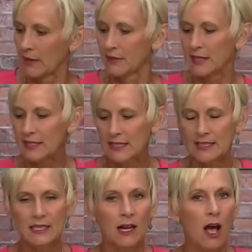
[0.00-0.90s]
This
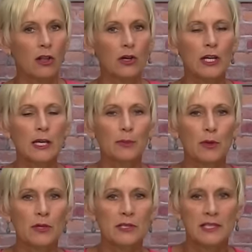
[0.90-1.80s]
is the Color
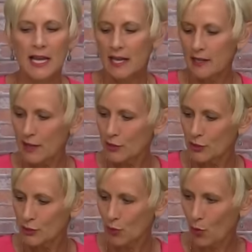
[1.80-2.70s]
Keeper Stand and
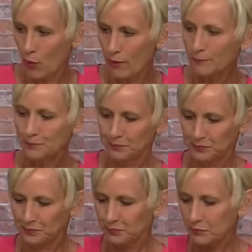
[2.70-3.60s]
Store.
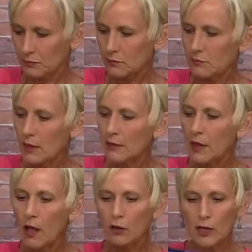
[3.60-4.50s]
The
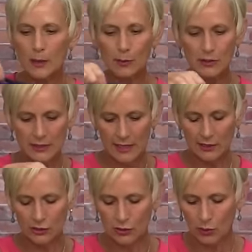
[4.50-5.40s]
Color Keeper
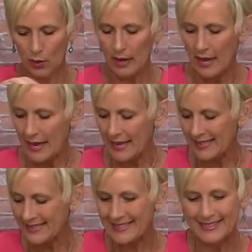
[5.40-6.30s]
Stand and Store
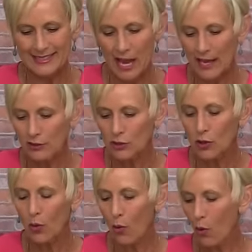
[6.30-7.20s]
is designed
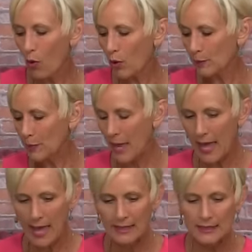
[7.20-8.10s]
to hold
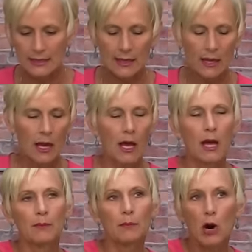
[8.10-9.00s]
pens,
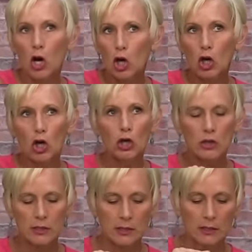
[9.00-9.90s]

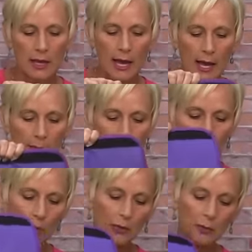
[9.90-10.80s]
markers, um, so